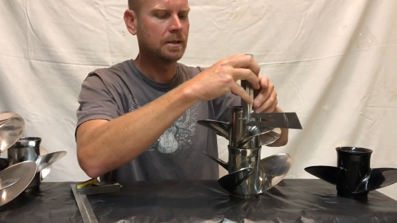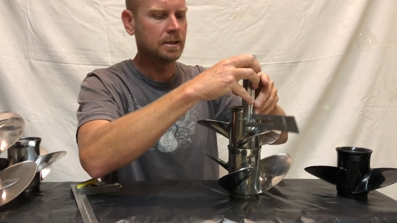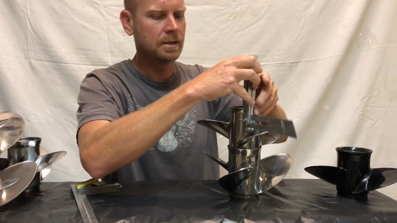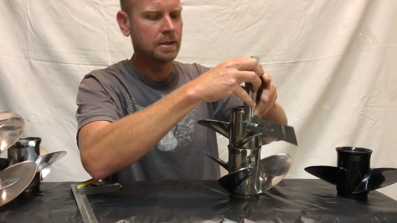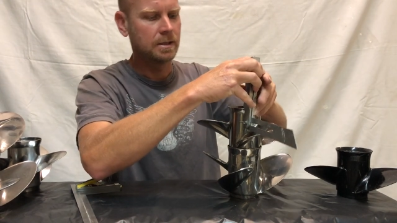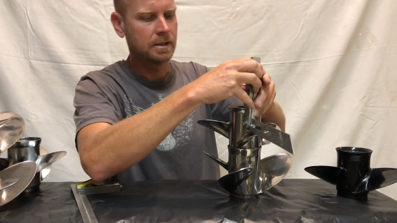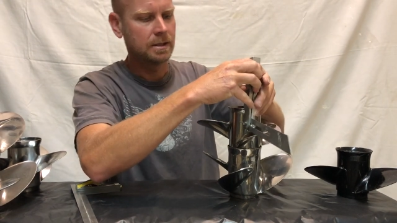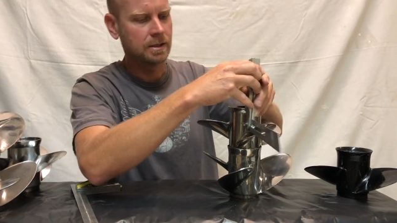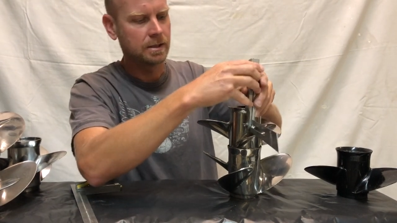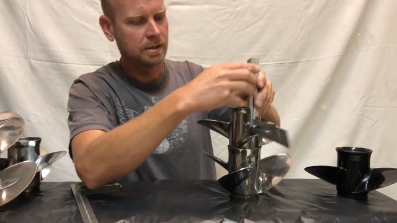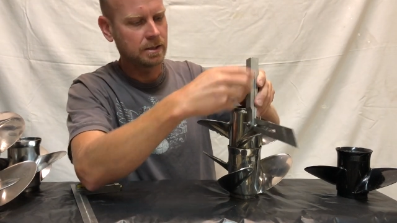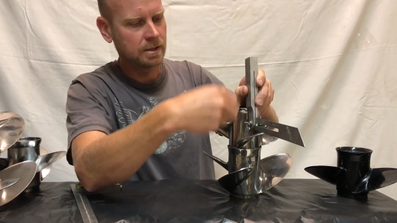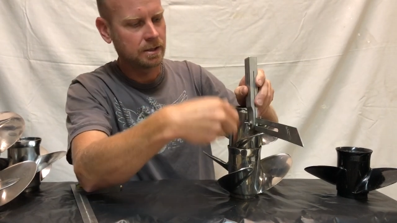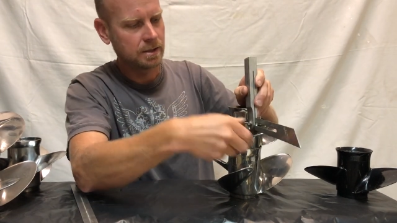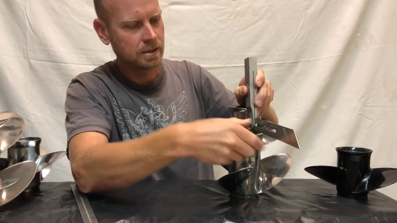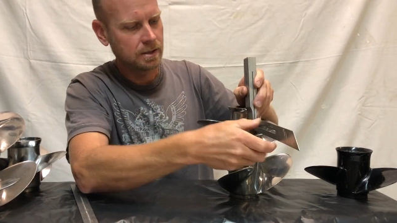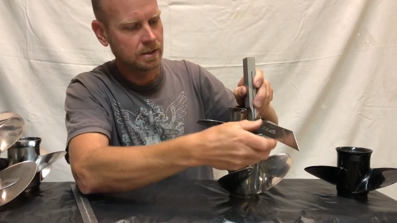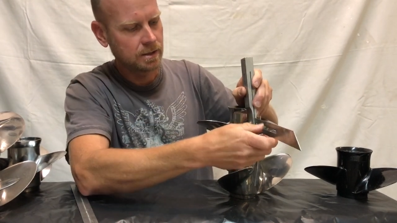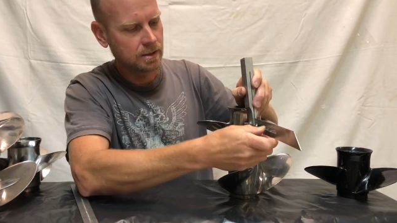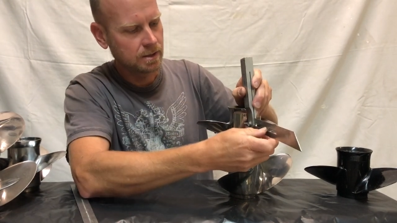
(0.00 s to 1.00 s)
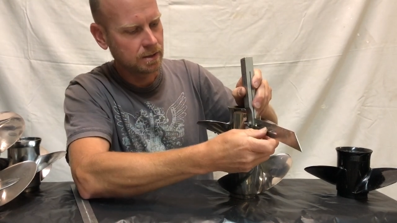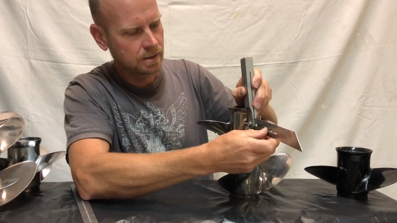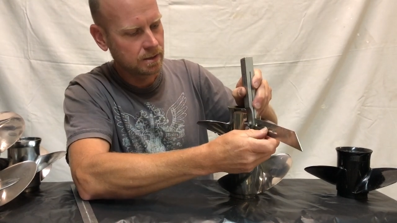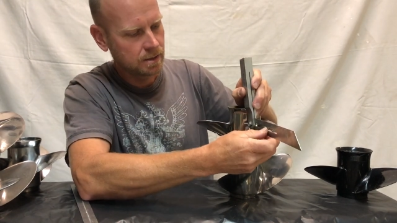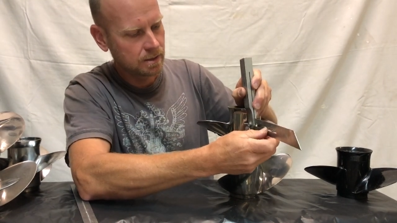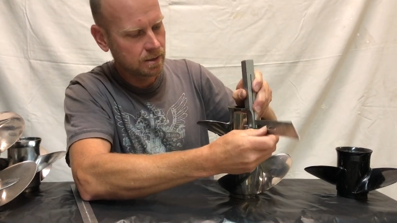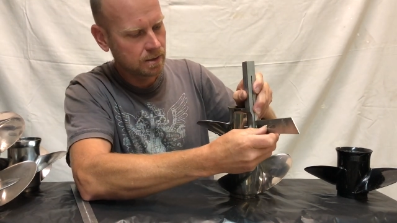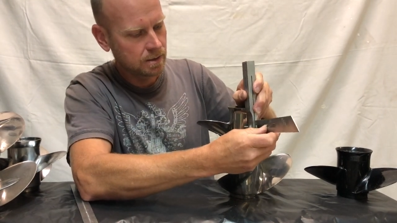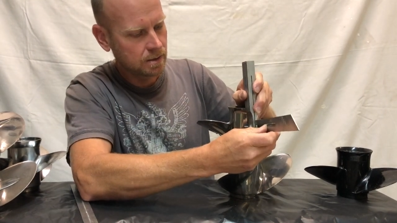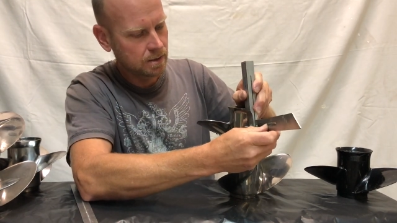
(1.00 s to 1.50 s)

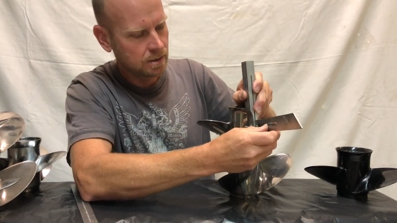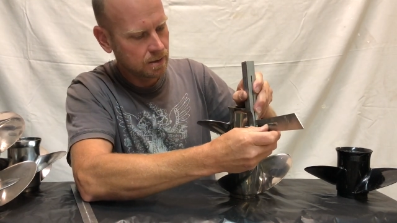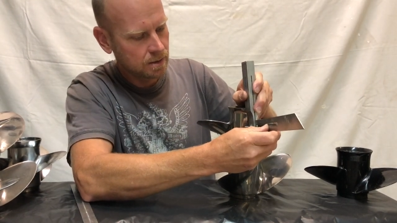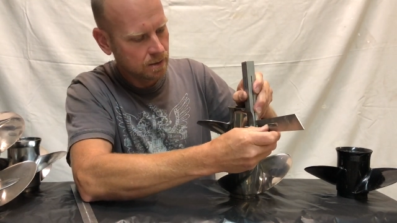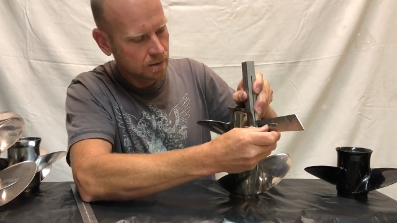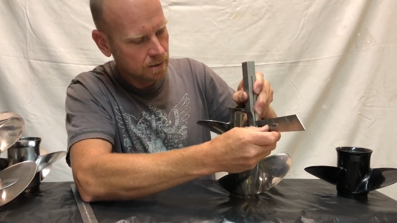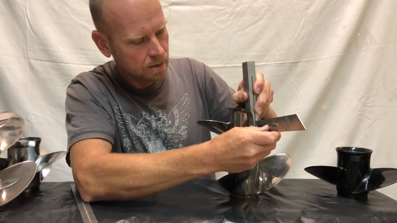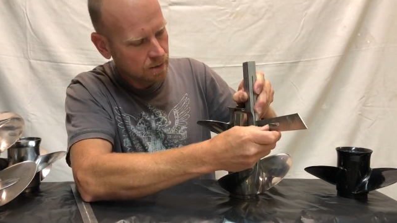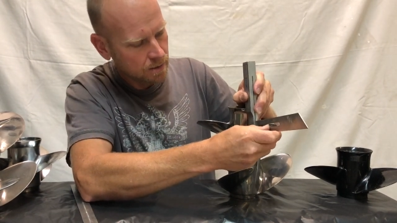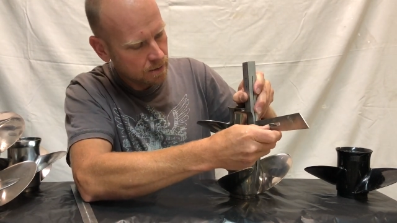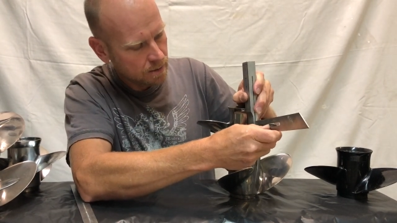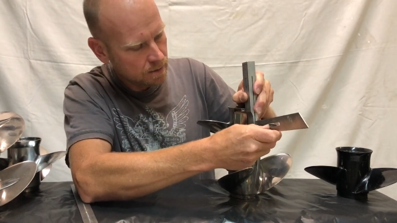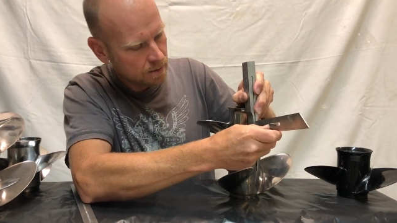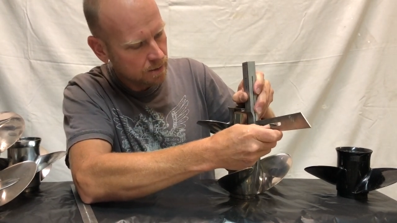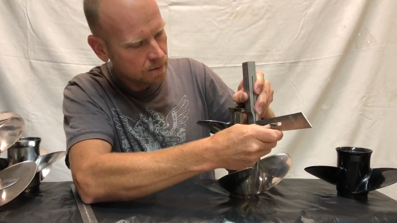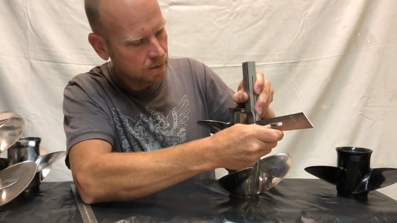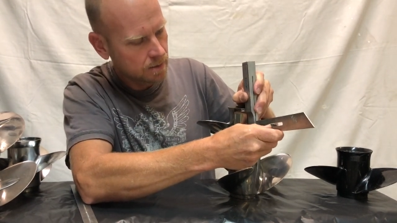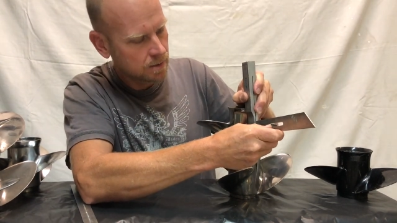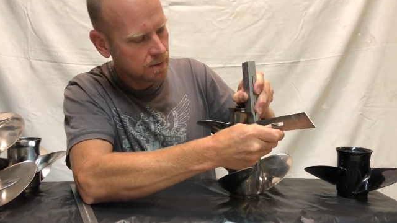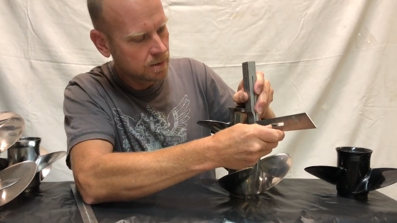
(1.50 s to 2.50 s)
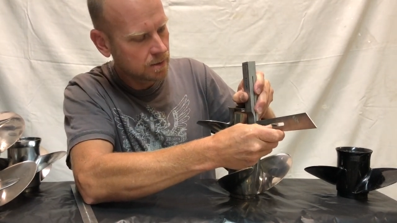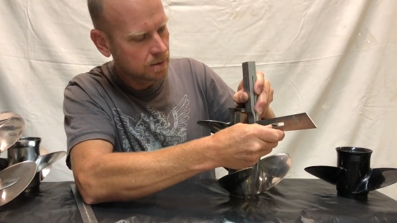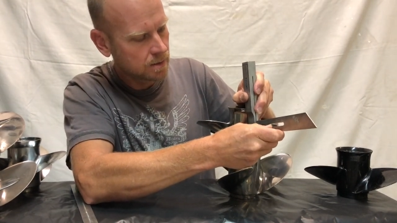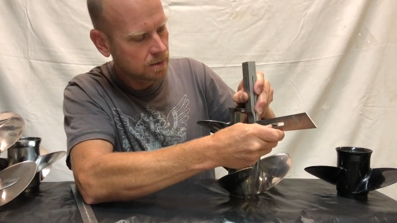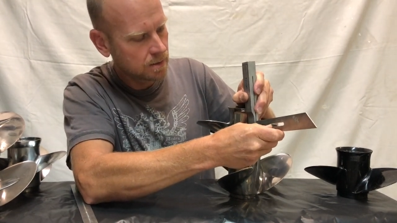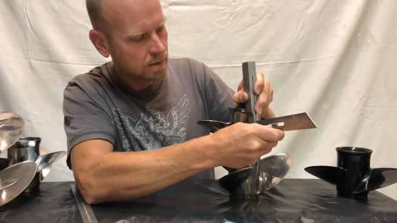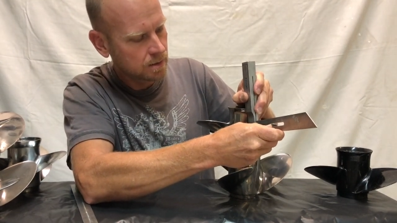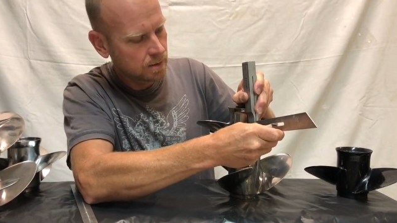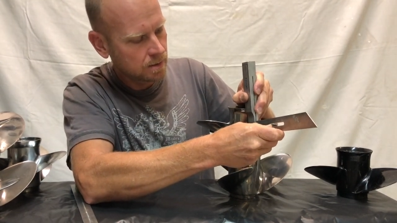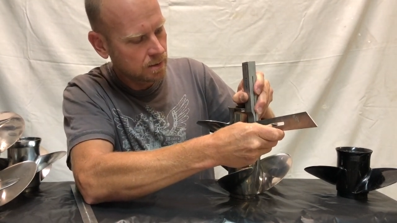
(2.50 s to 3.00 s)

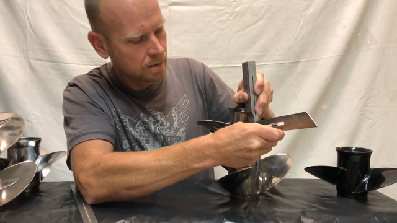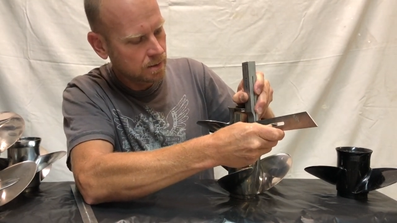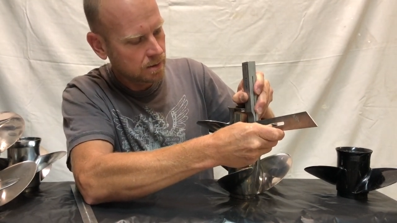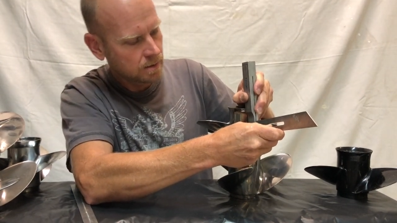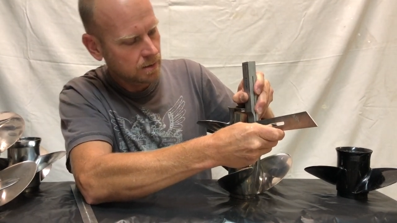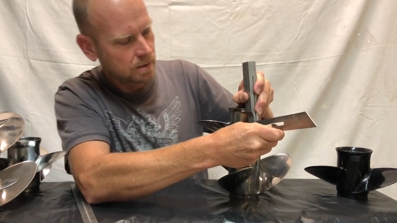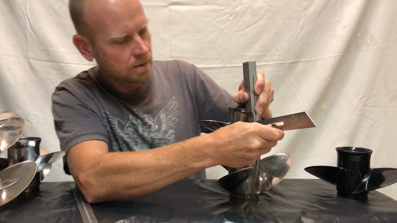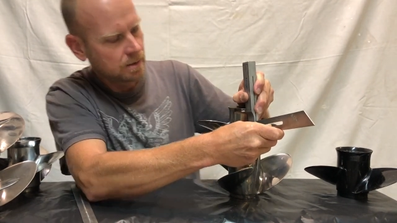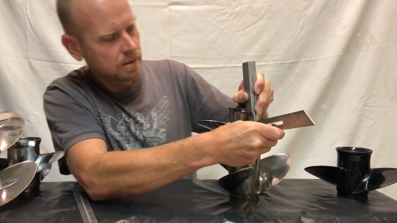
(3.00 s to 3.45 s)
Nobody speaks.